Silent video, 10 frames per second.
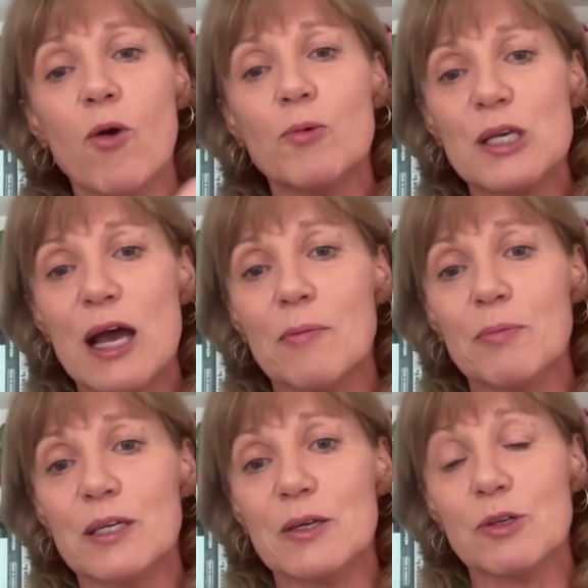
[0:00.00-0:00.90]
what was
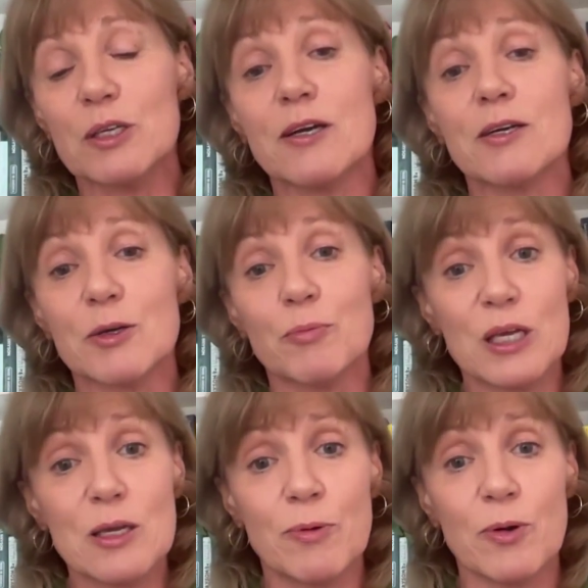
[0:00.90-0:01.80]
happening with younger
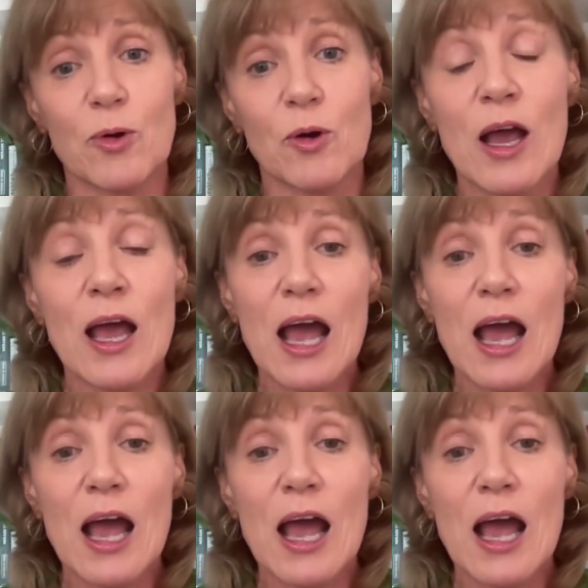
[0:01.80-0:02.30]
people